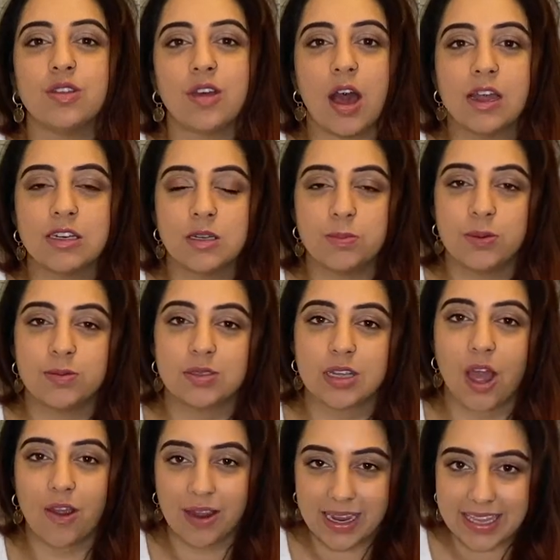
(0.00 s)
the underboob
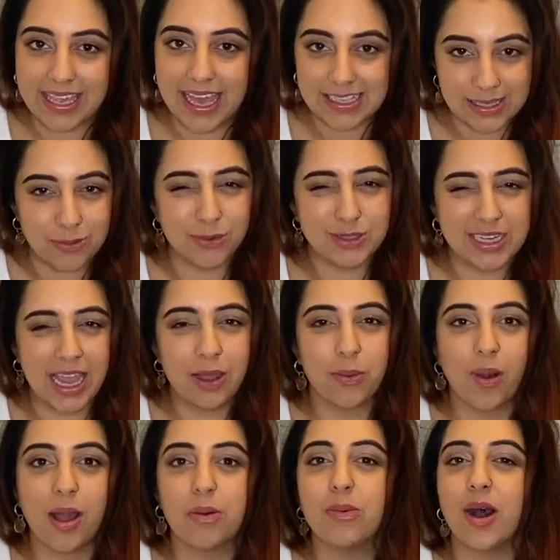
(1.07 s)
scarring, yes, it will take
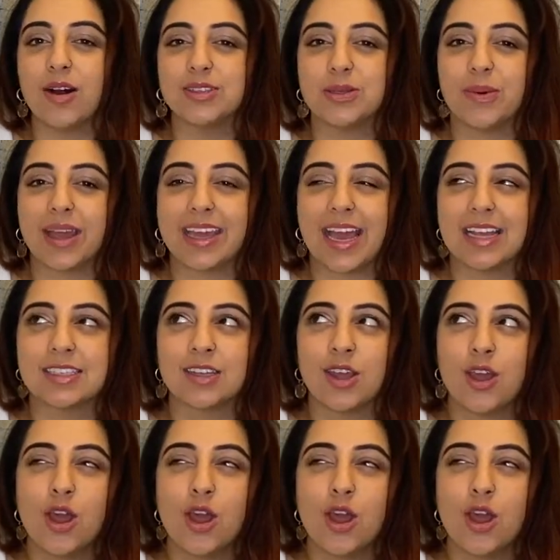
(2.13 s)
quite a while to, I guess,